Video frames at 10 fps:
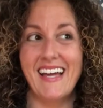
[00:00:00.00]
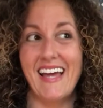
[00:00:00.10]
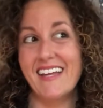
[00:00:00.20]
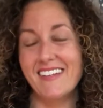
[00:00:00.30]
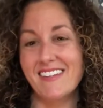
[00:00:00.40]

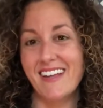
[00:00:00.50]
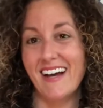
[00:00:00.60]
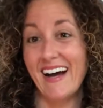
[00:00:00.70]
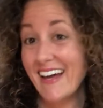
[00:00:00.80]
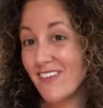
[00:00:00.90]
And
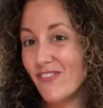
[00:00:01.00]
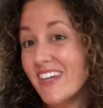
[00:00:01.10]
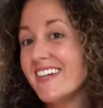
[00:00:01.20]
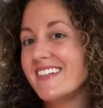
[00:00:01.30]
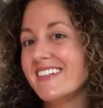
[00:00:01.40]
I
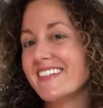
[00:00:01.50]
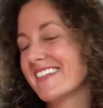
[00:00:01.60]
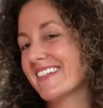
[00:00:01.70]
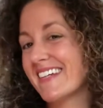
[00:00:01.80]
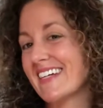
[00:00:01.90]
feel that
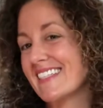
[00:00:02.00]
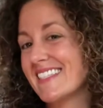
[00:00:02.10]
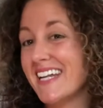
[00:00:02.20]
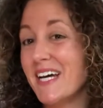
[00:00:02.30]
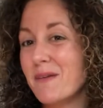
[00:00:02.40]
the next
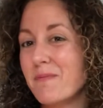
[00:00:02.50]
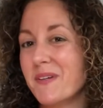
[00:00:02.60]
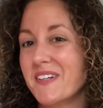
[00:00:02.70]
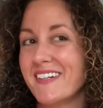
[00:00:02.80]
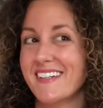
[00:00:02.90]
step
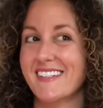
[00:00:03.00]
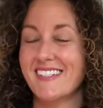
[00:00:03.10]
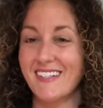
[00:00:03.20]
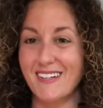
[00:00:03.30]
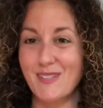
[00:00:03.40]

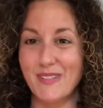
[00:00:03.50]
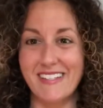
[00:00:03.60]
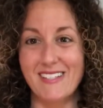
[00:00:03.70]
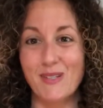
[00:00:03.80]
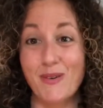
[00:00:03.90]
starts with
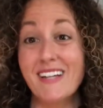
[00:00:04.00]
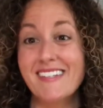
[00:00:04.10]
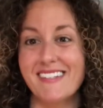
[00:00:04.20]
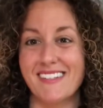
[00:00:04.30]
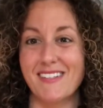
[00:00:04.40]
this
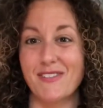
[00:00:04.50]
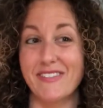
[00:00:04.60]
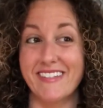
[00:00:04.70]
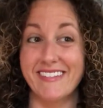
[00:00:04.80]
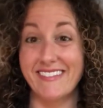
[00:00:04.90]
question of,
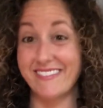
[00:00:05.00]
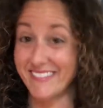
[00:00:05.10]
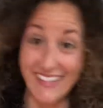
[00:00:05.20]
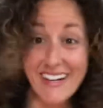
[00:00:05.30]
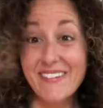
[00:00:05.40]
well,
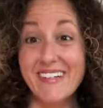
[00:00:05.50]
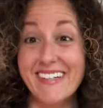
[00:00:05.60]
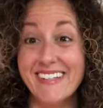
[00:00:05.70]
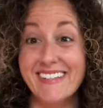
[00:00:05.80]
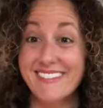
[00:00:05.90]
now
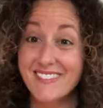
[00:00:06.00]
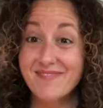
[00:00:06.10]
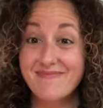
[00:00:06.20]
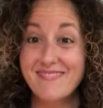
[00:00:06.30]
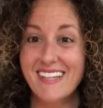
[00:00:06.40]
what?
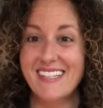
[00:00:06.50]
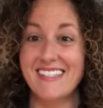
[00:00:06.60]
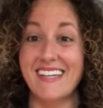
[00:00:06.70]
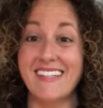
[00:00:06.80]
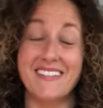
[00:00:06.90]
It's
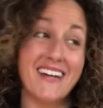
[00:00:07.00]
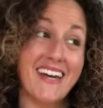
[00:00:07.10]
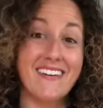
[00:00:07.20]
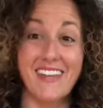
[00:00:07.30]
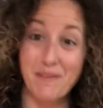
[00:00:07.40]
like,
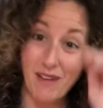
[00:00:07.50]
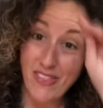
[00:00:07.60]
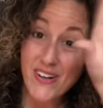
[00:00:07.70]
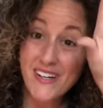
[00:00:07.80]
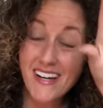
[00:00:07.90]
okay, like my
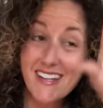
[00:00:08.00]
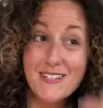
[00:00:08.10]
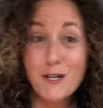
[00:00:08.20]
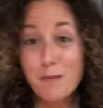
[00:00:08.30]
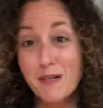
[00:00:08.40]
third eye's
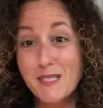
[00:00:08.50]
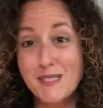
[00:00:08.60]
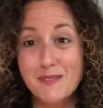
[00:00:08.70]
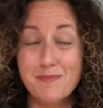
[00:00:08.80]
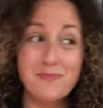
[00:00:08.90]

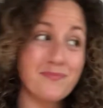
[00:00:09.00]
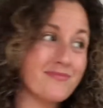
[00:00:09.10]
open,